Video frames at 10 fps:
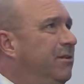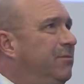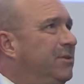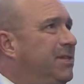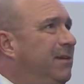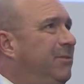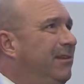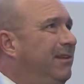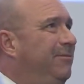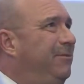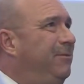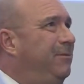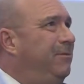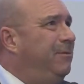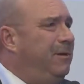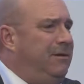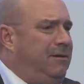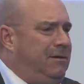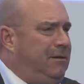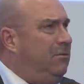For example, if you
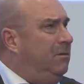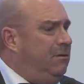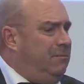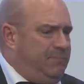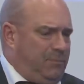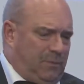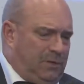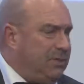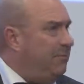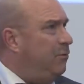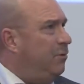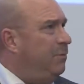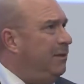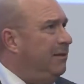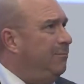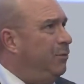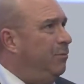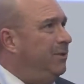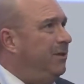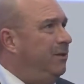are asking for a building
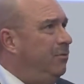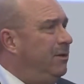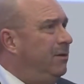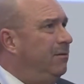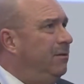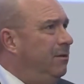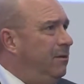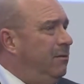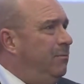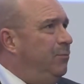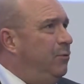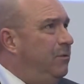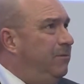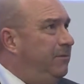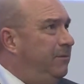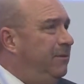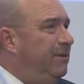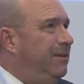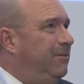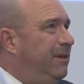permit and you can prove
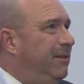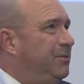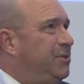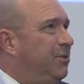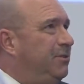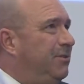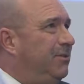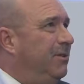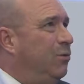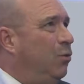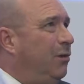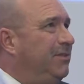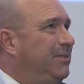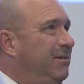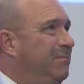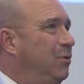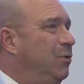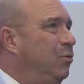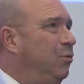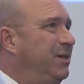that you have a certain quality,
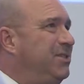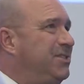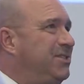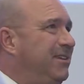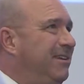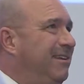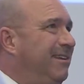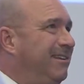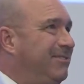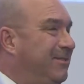which is linked